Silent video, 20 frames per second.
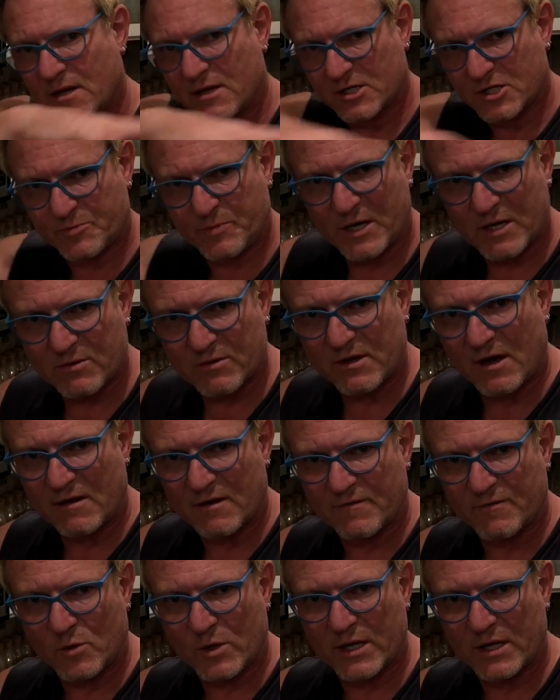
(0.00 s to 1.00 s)
spread it with
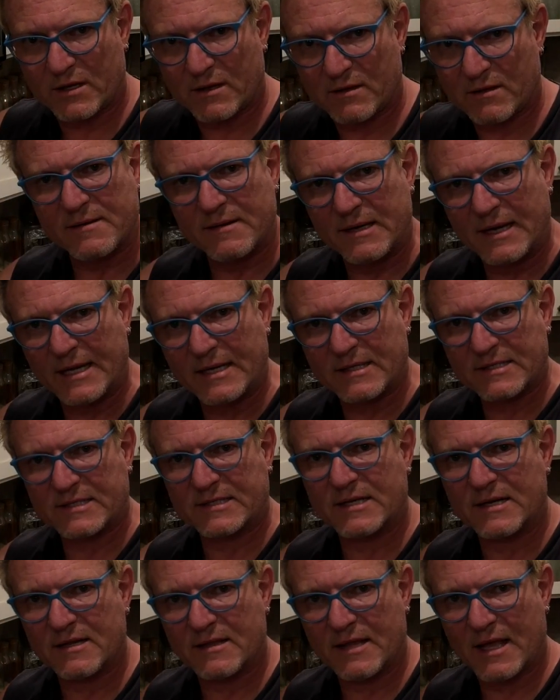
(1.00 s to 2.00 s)
olive oil, let it
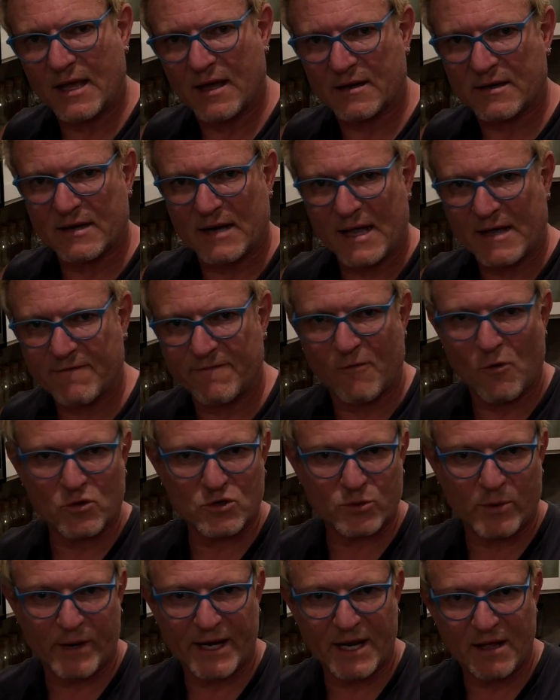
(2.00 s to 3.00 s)
sit in there at like
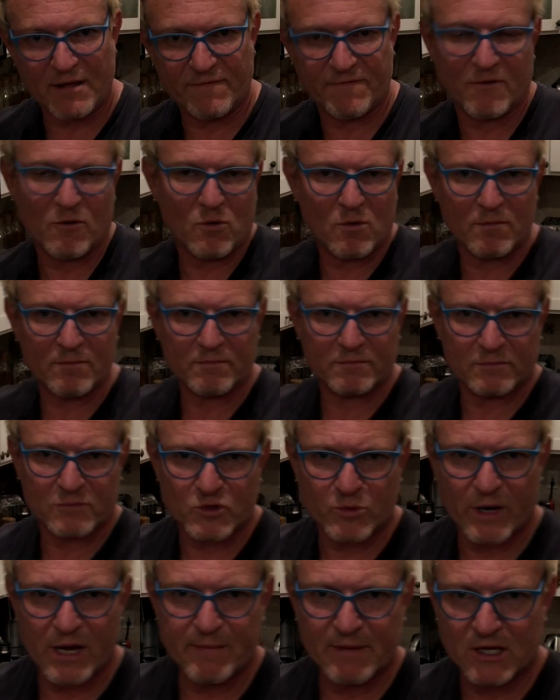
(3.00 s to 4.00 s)
420 for
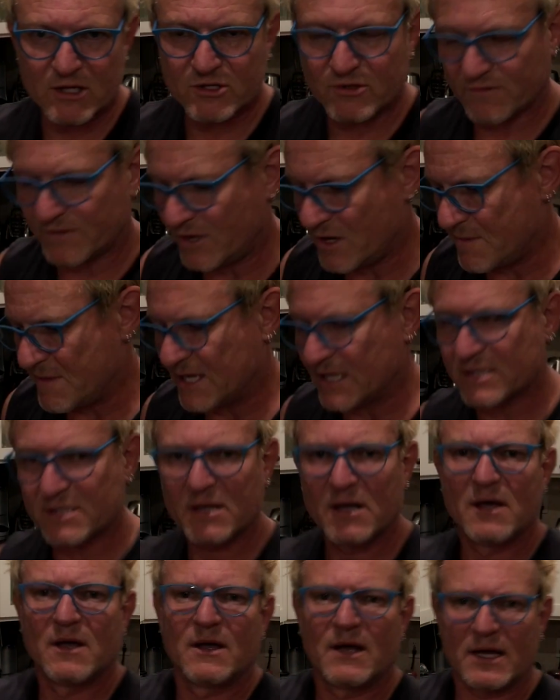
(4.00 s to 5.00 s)
20 minutes or 30 minutes
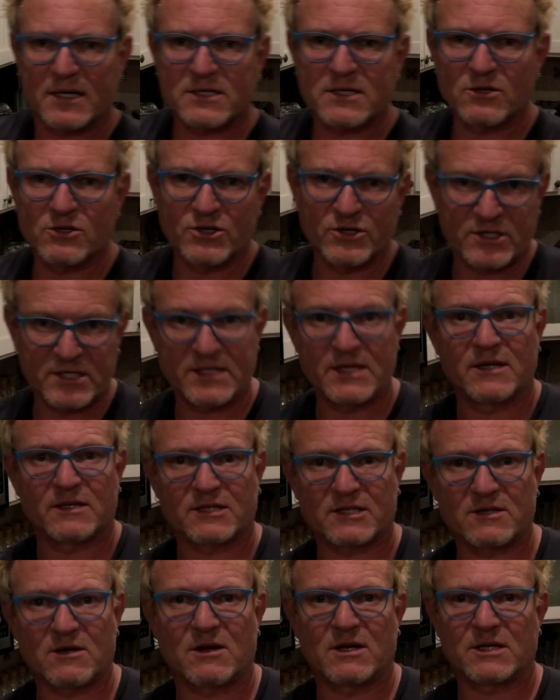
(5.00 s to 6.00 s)
until you see it
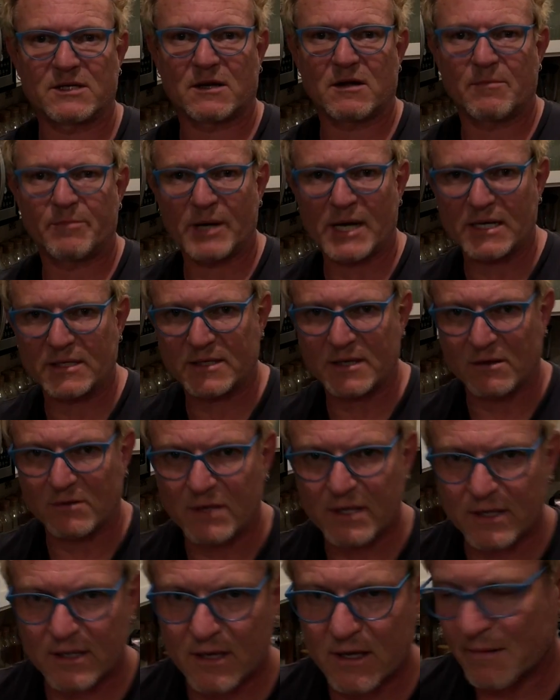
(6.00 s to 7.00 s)
starting to go brown. Don't
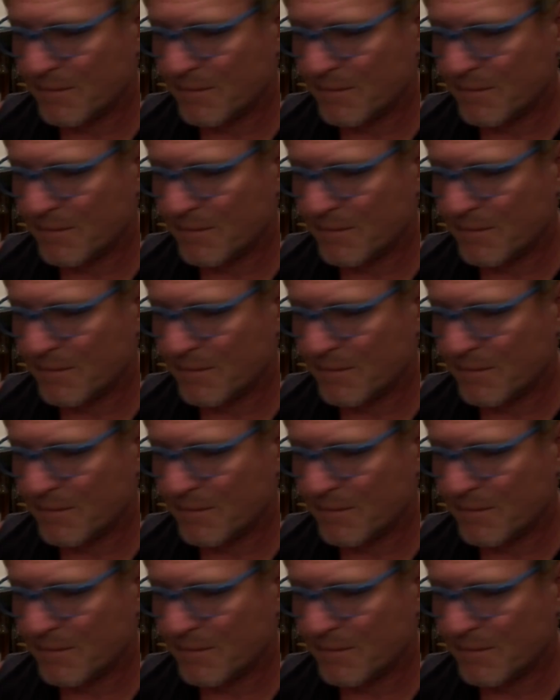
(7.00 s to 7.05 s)
let it go